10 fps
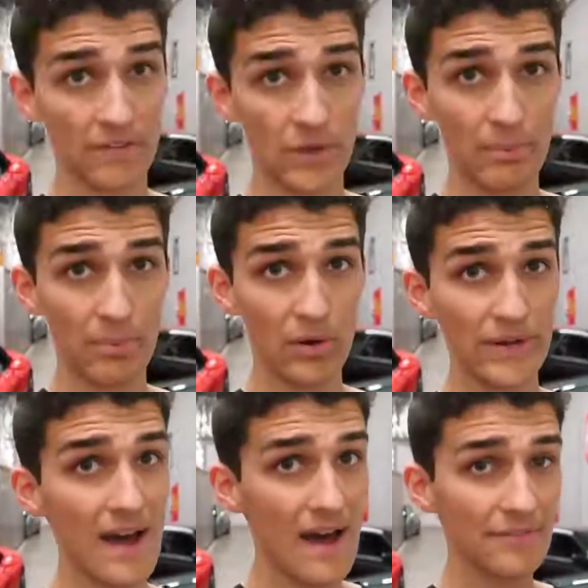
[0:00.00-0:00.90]
but if you can pull
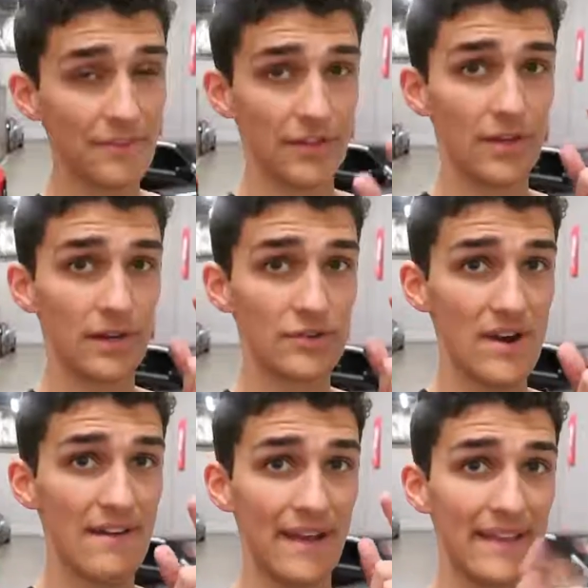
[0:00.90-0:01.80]
it off, you're gonna
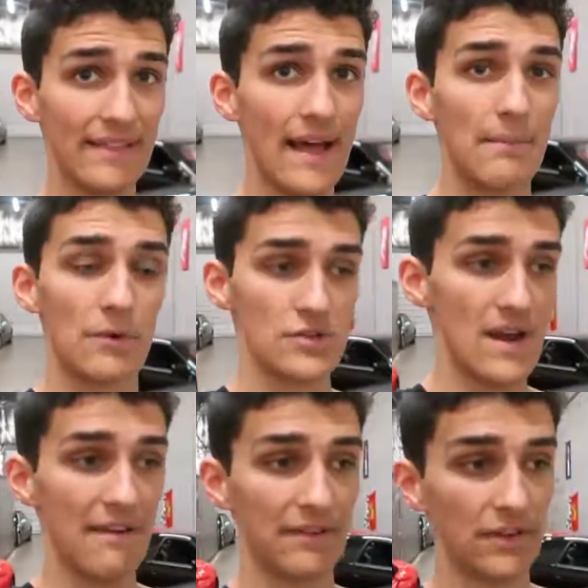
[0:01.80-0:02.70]
drive a lot more
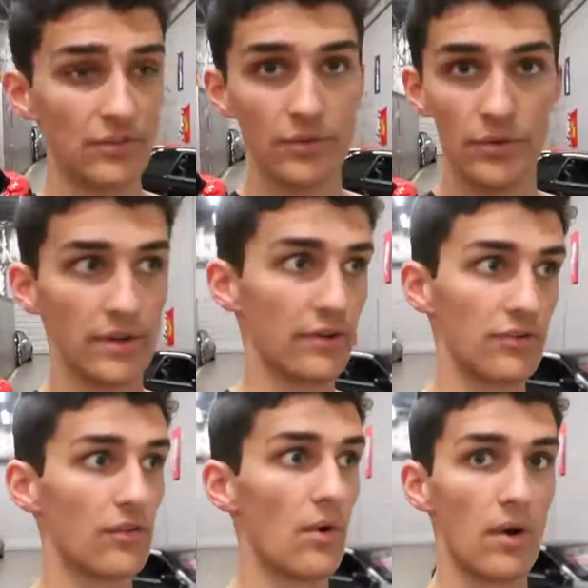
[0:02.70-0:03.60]
traffic to your
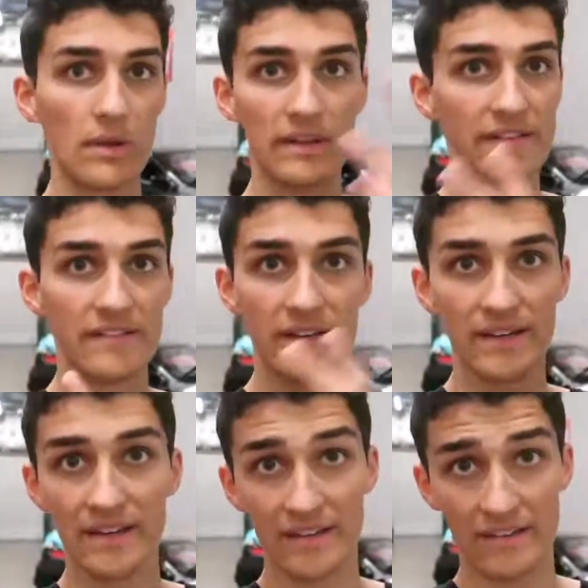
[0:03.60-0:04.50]
store,
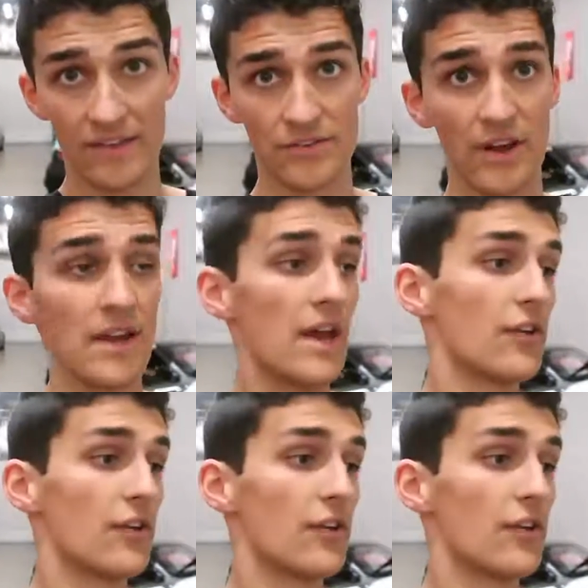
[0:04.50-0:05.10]
listing, etc.